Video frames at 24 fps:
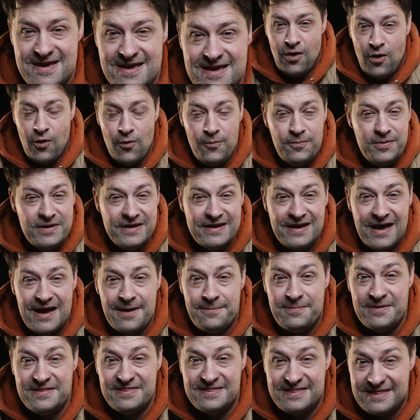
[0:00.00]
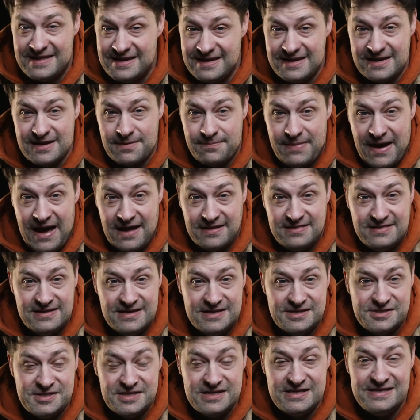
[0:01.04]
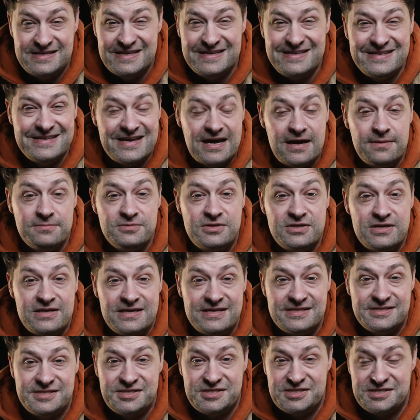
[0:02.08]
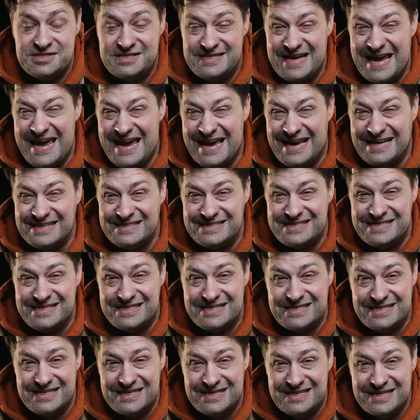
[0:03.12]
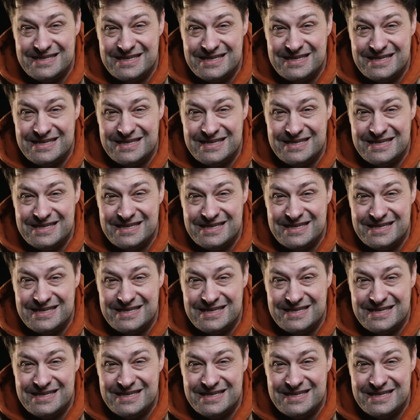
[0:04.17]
opening up and thinking about this, and he didn't come to his stance